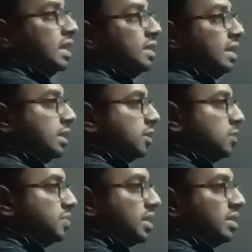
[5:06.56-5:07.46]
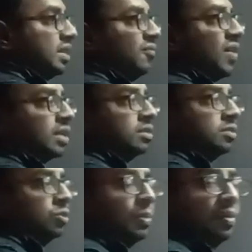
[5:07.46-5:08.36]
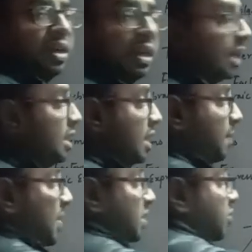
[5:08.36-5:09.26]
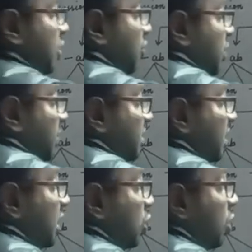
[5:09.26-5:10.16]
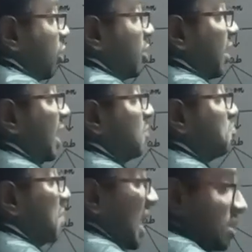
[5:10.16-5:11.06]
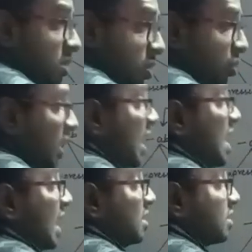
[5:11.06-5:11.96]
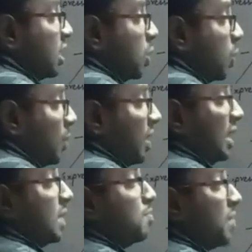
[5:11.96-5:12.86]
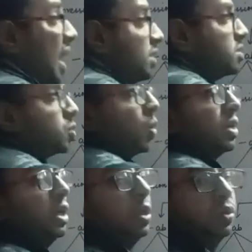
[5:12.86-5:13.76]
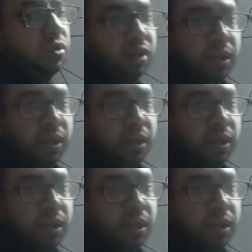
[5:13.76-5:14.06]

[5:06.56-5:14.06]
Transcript: then terms, then factors will be writing. Best way of representing, you will not write minus 3, instead you will be writing minus 1 into 3.